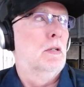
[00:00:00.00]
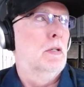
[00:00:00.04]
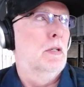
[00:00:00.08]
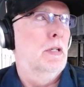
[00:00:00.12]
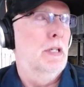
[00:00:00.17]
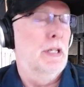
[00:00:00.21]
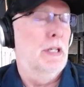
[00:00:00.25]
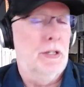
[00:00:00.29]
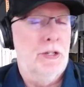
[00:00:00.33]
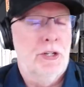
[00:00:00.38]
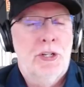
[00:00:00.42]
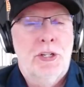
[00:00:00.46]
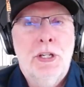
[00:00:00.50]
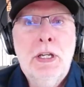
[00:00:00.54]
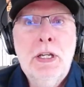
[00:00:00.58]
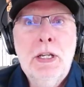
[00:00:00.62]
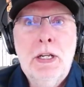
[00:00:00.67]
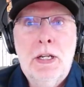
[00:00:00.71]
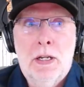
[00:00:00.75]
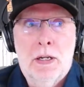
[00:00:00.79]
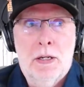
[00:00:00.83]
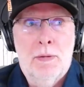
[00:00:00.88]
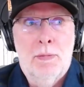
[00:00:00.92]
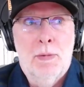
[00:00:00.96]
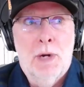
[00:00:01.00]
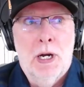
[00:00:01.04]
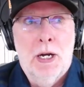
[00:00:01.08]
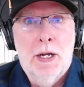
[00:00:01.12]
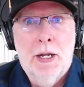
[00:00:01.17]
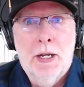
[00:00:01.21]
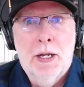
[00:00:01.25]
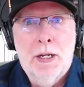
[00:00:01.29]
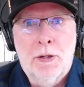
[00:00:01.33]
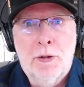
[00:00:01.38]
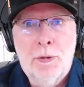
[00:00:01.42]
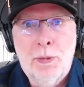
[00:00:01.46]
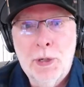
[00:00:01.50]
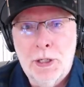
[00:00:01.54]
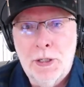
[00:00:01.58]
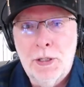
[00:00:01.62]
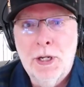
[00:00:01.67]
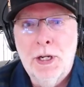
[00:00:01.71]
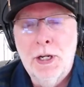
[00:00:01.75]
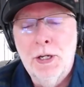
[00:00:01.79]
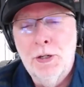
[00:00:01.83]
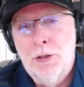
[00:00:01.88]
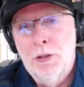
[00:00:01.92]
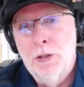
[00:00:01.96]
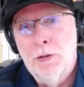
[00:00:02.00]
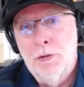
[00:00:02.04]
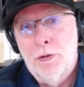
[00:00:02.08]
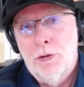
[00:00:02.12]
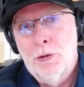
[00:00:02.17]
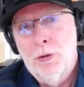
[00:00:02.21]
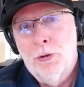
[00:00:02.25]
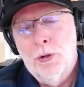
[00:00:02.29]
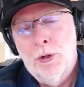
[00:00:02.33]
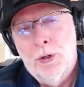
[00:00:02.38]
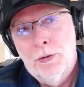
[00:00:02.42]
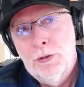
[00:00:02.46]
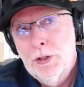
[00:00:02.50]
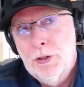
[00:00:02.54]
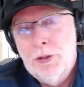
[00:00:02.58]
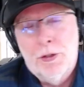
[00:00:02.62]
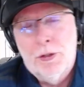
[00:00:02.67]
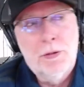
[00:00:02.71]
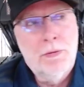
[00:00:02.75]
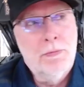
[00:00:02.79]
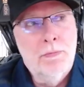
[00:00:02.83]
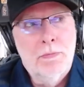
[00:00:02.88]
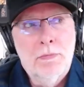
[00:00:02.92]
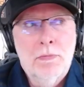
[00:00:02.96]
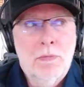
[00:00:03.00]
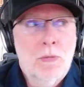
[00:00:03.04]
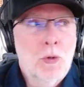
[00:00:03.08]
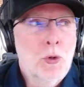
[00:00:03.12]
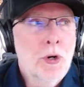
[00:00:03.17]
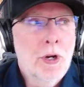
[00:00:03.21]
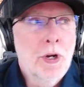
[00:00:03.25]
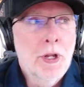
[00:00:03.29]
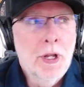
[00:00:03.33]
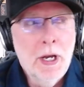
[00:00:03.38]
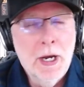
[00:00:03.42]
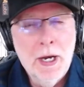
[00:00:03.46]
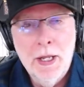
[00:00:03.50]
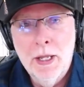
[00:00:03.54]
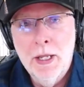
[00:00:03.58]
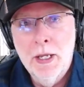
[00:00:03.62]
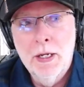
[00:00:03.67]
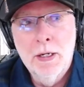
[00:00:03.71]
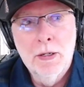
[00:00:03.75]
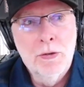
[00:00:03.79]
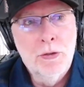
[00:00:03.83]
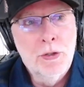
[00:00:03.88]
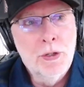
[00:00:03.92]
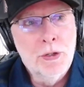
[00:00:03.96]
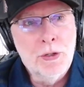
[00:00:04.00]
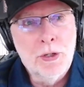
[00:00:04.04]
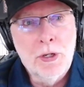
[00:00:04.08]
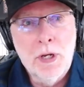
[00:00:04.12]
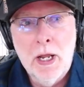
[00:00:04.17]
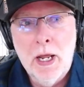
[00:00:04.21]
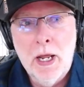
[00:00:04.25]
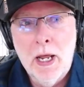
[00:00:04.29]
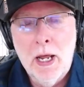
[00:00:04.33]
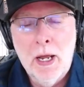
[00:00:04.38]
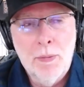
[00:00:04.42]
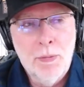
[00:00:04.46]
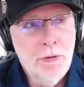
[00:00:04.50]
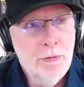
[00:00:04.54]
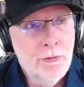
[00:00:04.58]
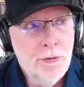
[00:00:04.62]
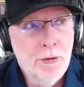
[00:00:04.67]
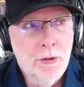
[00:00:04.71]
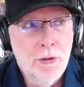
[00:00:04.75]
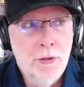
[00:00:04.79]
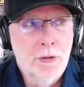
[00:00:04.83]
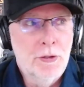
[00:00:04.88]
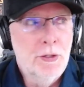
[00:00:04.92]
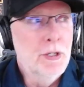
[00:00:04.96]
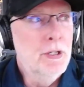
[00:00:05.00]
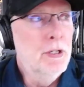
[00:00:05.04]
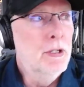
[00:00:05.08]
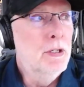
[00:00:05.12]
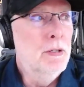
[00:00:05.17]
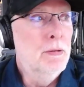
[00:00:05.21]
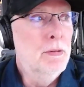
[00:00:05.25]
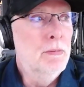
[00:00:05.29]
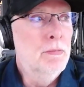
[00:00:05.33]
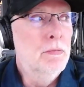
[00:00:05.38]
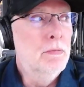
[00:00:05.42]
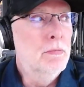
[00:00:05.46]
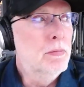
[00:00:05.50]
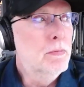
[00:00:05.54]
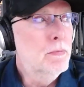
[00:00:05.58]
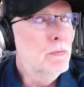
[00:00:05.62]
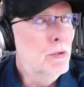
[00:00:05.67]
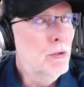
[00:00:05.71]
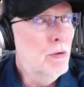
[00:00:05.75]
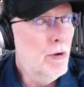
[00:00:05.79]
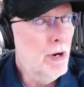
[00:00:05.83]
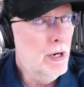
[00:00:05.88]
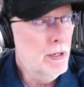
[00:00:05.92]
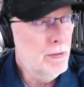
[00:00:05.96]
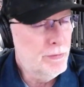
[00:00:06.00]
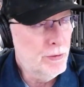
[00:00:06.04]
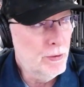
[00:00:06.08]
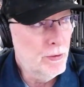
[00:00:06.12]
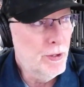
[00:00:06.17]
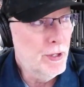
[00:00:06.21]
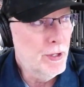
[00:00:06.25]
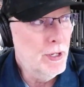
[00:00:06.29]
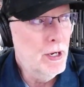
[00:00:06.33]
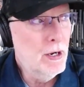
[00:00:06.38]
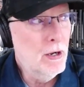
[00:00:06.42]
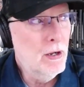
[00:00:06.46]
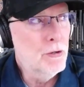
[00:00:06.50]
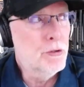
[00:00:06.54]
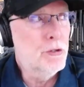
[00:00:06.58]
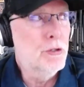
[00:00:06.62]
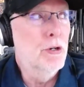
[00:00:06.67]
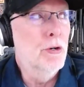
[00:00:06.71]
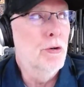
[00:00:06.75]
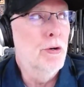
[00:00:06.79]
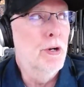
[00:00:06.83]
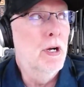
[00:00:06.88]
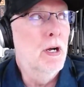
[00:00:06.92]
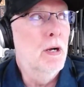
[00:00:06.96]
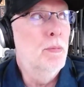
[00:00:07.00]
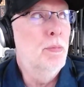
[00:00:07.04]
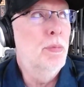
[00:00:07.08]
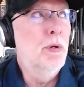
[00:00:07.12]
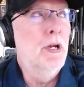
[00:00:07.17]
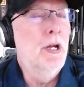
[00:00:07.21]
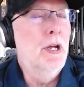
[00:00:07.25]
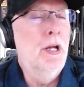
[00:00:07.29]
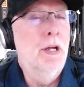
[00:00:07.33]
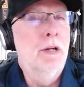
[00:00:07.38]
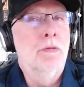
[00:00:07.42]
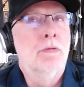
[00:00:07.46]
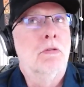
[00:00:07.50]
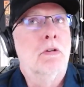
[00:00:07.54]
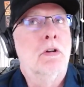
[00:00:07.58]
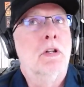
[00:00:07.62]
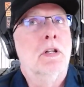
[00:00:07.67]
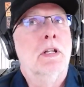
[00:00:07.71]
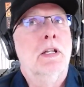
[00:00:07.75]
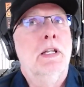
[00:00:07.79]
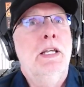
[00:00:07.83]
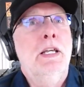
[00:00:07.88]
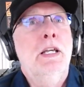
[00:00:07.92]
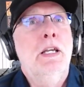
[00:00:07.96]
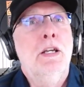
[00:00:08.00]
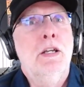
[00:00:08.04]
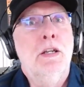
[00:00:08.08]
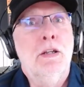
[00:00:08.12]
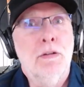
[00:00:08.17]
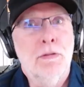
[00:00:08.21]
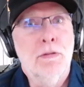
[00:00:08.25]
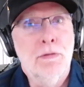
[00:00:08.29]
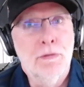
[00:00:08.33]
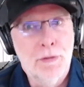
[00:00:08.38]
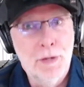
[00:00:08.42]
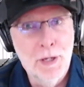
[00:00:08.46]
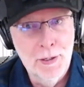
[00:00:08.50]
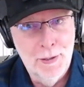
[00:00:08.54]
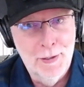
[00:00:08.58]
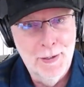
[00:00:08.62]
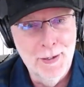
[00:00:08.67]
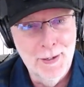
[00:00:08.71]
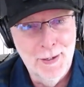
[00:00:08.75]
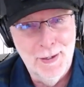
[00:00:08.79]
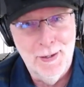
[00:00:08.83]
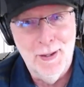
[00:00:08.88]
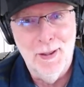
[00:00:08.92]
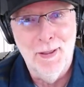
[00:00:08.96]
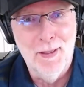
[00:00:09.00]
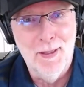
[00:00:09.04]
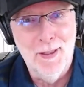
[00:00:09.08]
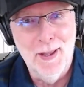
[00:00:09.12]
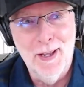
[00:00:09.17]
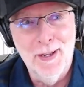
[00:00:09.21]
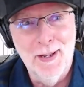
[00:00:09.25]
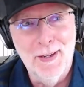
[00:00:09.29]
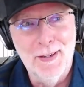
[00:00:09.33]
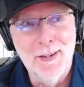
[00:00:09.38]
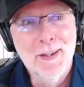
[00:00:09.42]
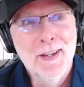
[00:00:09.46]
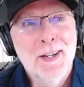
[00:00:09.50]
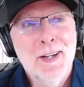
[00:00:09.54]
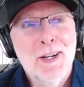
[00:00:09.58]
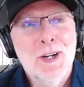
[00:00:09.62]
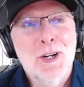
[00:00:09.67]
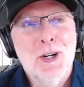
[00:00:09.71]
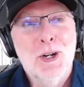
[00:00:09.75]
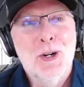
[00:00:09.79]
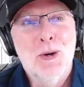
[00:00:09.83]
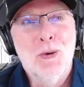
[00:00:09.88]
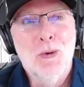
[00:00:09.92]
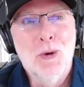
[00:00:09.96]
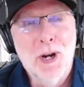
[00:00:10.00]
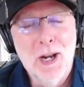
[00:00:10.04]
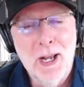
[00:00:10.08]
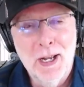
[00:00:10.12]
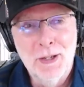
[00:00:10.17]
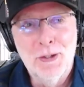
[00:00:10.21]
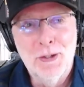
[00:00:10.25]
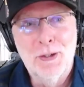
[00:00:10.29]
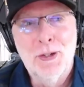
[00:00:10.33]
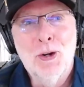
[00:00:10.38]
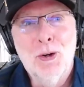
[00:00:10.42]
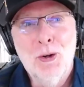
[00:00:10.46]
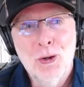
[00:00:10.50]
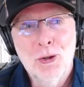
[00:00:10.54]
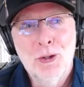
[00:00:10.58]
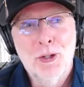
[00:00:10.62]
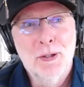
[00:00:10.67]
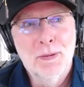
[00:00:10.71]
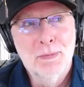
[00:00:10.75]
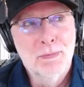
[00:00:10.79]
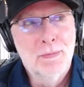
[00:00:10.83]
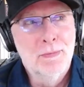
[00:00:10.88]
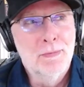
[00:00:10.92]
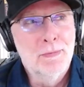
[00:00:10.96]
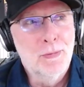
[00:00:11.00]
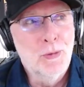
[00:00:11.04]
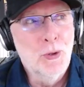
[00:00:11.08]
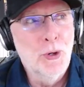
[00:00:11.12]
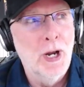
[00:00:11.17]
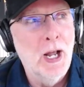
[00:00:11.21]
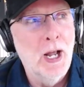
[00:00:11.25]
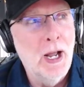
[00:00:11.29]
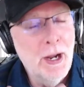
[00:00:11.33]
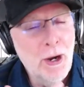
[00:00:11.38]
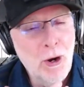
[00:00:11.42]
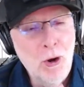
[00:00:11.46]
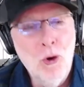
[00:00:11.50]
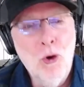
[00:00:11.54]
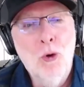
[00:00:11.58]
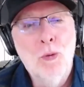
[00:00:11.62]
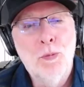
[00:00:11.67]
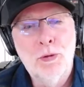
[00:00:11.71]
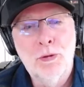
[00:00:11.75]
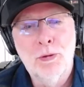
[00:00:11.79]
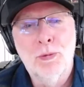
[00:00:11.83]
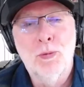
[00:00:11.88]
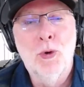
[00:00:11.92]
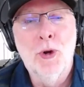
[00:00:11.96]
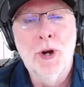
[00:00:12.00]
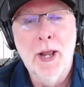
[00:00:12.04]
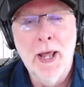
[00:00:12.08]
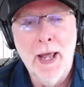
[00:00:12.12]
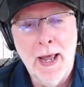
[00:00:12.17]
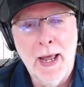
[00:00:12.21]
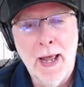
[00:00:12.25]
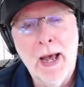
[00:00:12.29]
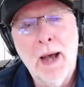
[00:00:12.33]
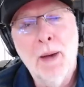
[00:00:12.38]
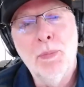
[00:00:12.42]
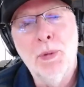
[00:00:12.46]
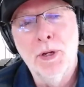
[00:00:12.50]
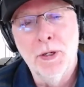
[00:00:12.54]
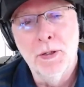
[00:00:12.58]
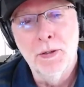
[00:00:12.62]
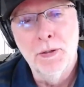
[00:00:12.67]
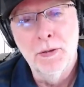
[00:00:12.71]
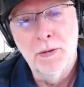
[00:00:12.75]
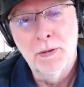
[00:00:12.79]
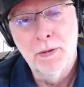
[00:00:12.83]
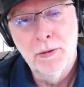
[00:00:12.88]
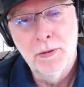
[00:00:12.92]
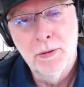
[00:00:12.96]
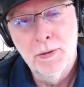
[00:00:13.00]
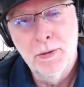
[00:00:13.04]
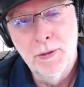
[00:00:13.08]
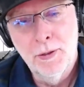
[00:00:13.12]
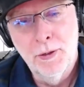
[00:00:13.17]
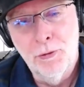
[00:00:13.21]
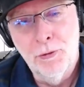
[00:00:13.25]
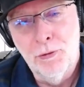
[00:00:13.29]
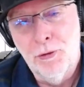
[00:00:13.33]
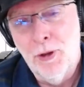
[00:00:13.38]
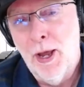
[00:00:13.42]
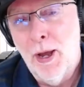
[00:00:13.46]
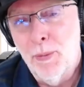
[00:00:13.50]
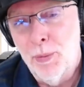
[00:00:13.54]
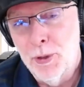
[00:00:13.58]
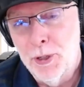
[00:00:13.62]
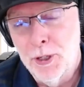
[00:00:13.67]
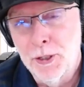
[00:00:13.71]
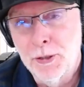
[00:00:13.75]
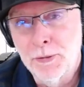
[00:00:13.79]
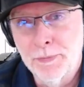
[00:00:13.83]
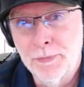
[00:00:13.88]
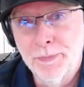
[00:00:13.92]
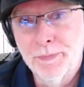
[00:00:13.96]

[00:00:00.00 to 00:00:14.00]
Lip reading: exceeded my expectations. So I just, more than anything, just happy for the team, grateful they all showed up, and relieved that what I told them, what I hoped would happen, is happening.